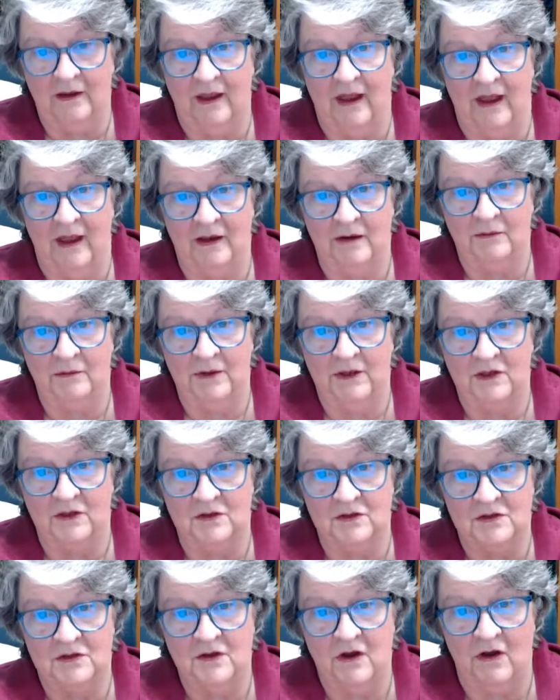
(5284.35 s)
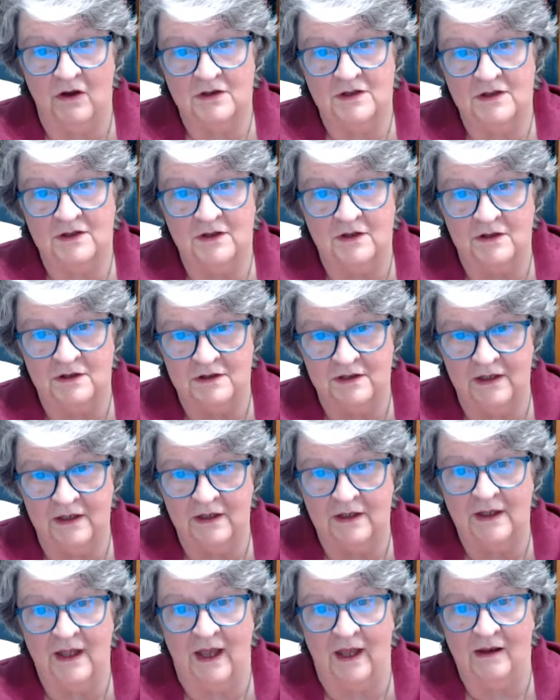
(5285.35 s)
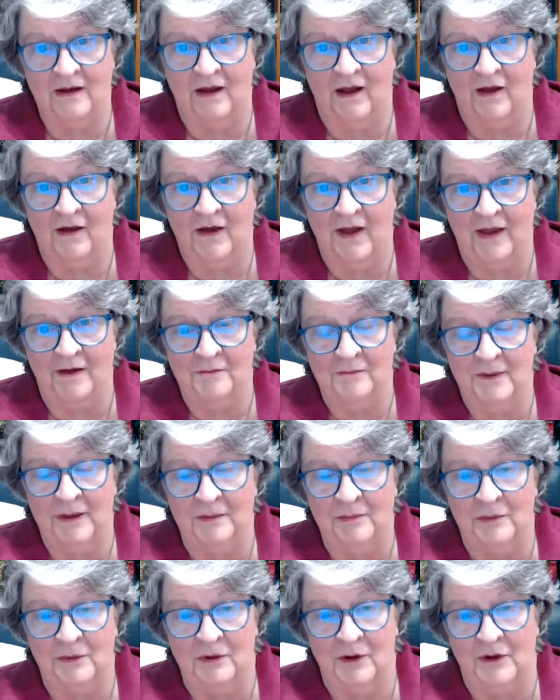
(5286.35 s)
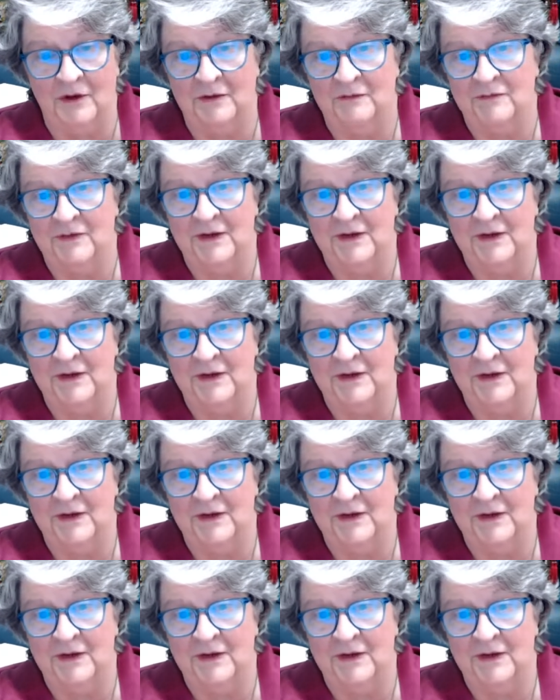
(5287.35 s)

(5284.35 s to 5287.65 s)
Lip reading: at a reduced cost, because in that I'll have people on a